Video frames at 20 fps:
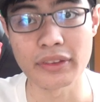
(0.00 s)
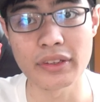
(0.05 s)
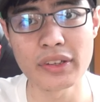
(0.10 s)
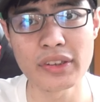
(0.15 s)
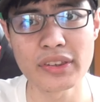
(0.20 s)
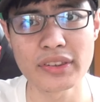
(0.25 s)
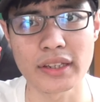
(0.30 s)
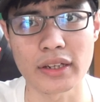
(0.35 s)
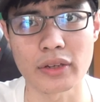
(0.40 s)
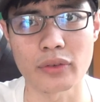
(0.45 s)

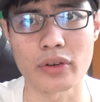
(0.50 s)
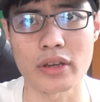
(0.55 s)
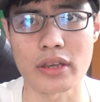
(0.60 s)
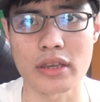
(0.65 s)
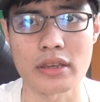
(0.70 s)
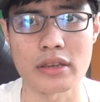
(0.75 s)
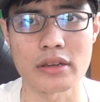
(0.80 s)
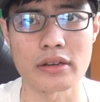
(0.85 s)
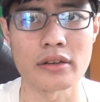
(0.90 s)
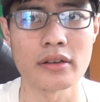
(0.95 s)
this thing right
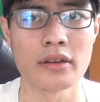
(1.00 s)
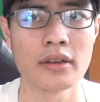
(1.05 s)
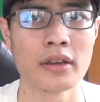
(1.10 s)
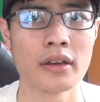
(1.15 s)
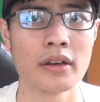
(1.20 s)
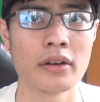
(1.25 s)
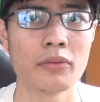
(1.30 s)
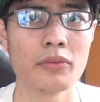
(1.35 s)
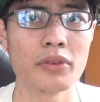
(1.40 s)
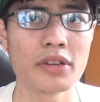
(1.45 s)
here,
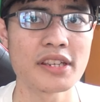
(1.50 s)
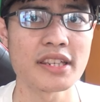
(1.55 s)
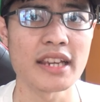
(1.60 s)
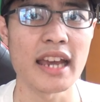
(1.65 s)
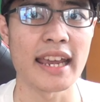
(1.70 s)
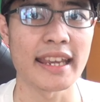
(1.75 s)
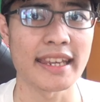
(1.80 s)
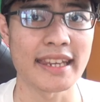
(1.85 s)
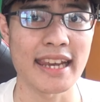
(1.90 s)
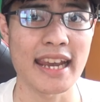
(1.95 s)
which
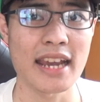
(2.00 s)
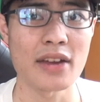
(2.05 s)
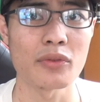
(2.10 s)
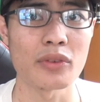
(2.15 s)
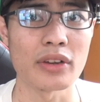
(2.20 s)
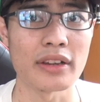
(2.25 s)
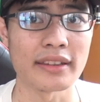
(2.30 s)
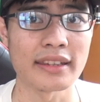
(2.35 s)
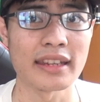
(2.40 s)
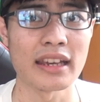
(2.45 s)
I can't
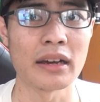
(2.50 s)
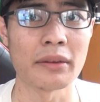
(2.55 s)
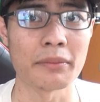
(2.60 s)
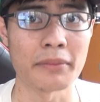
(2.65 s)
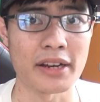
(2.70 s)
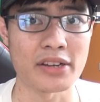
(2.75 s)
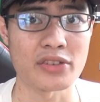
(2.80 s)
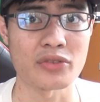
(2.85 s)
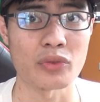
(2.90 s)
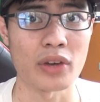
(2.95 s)
really tell
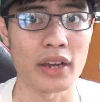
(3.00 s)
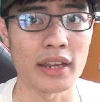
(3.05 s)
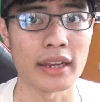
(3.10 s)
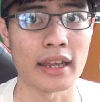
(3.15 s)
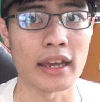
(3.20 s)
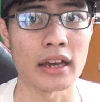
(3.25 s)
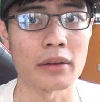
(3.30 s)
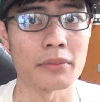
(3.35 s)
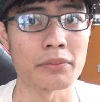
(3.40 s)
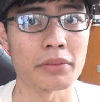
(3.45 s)
much right
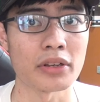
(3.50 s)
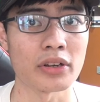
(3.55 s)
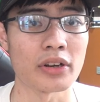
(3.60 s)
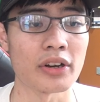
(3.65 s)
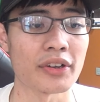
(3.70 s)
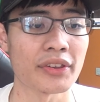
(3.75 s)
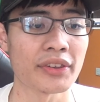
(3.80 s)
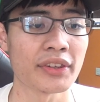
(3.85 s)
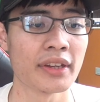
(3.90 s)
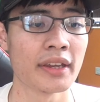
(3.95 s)
now,
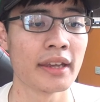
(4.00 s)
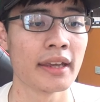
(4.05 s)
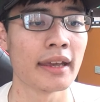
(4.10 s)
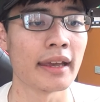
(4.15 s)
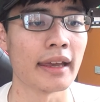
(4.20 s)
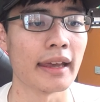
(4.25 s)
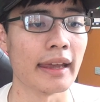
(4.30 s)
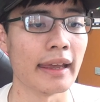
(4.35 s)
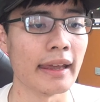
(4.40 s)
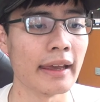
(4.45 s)
because
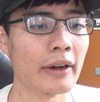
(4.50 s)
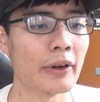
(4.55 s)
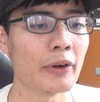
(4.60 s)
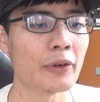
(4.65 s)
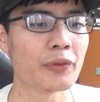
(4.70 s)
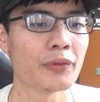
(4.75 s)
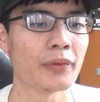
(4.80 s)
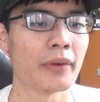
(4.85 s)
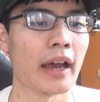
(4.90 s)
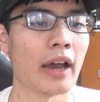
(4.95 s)

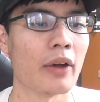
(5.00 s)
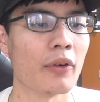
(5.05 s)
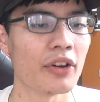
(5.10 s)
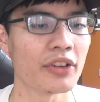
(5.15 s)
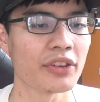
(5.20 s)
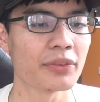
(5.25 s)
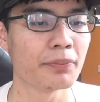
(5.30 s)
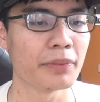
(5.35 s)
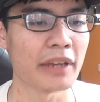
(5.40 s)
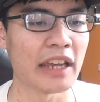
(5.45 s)
if I
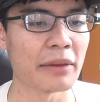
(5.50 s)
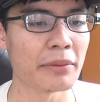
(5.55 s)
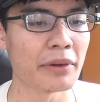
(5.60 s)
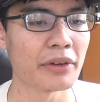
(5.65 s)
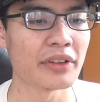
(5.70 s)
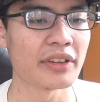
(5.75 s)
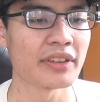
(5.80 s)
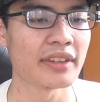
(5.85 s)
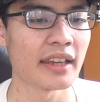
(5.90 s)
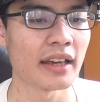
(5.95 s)
was be
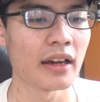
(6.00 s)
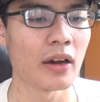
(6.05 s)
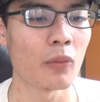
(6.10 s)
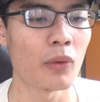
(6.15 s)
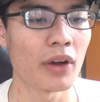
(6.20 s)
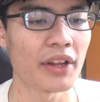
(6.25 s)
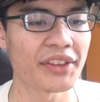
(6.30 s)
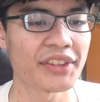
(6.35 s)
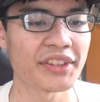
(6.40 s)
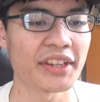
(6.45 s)
able to tell
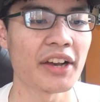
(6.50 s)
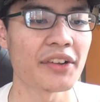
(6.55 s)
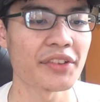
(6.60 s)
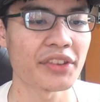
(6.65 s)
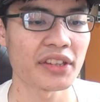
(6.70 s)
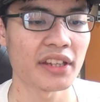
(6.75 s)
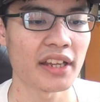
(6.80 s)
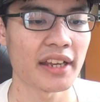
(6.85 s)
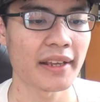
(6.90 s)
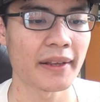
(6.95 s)
what it
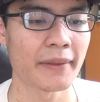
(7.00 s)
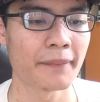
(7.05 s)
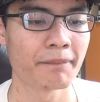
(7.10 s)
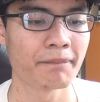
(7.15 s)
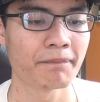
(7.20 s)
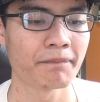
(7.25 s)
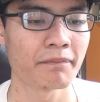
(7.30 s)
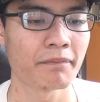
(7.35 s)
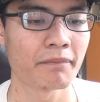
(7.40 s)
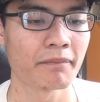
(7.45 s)
sounds like,
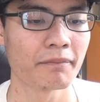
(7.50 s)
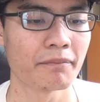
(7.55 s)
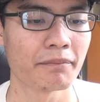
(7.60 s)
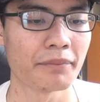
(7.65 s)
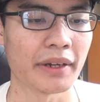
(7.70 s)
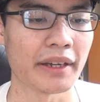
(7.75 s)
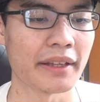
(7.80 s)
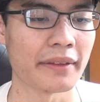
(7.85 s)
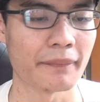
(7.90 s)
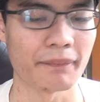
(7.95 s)

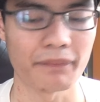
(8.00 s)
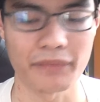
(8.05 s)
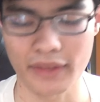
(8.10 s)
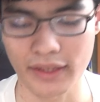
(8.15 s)
but